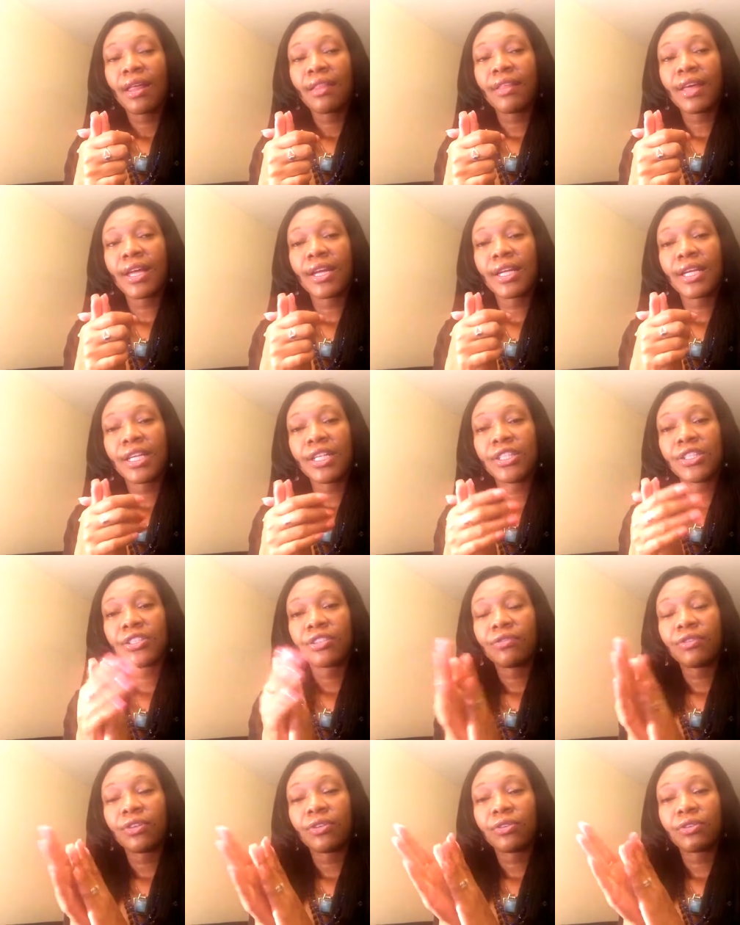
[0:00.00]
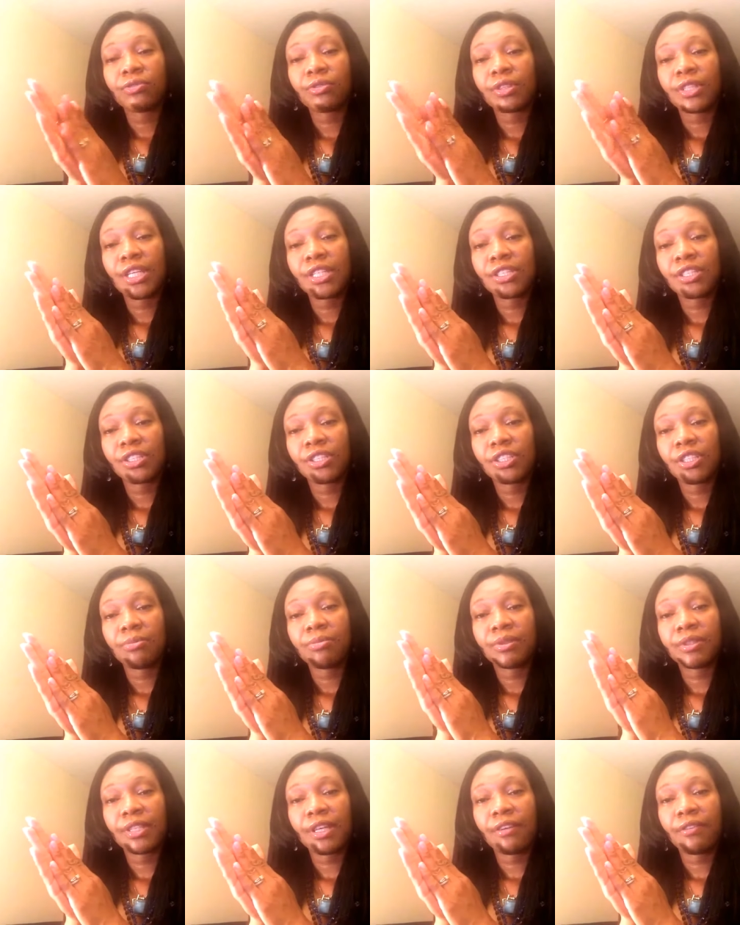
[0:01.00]
that each of those
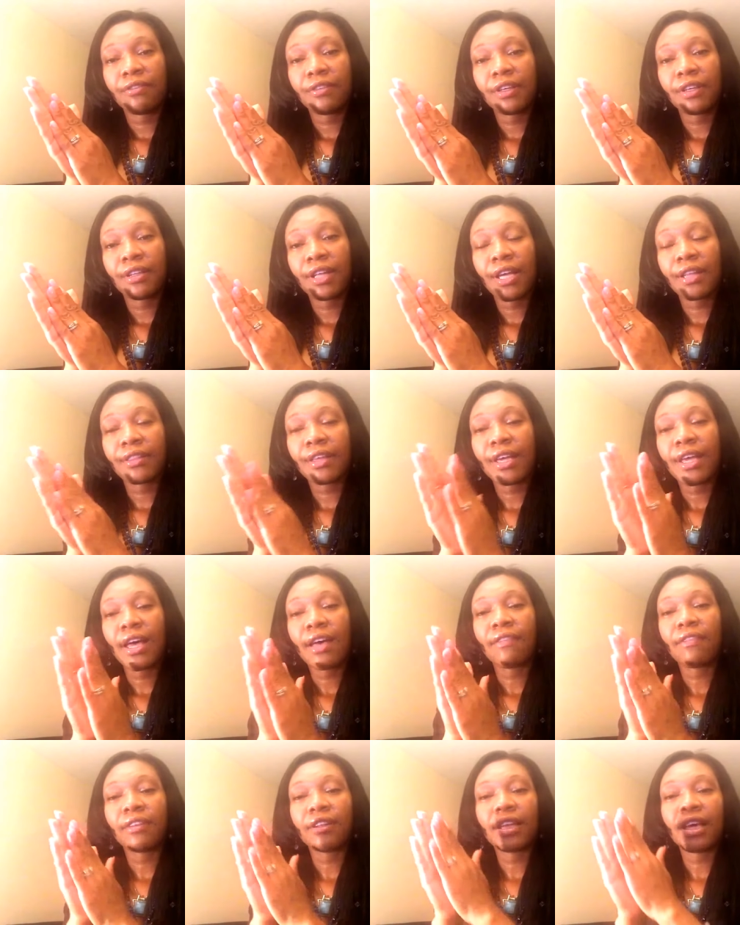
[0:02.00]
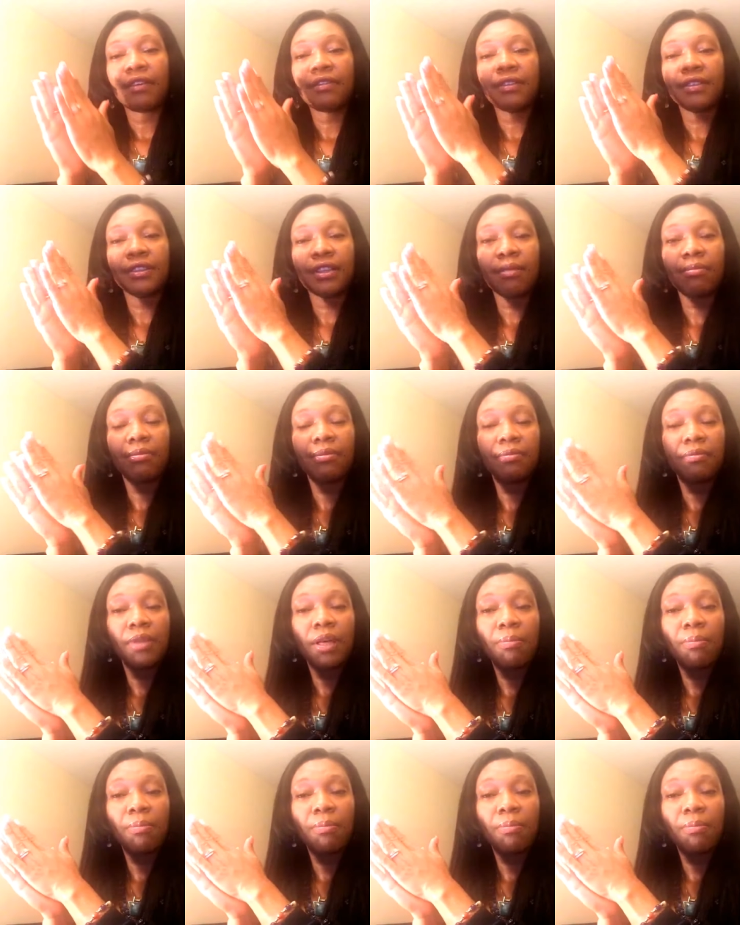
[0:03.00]
relationships they feel like they have left some